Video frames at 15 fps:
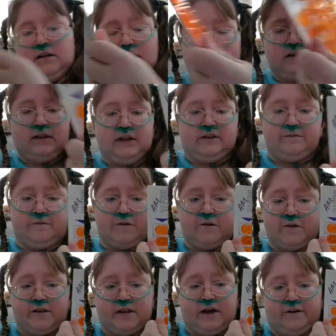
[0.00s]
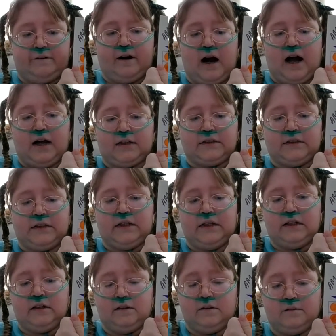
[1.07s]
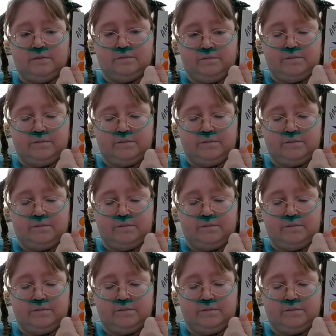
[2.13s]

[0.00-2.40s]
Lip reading: levothyroxine,